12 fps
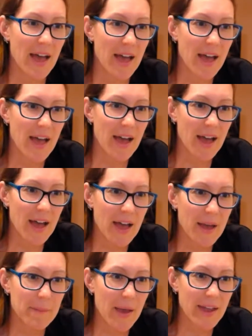
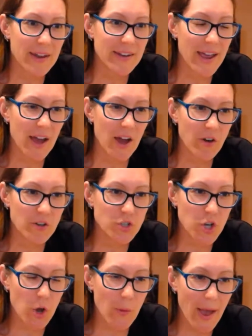Now,
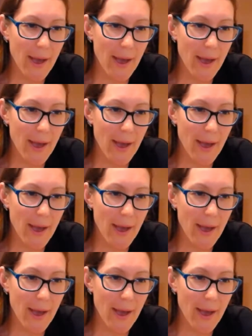Joe,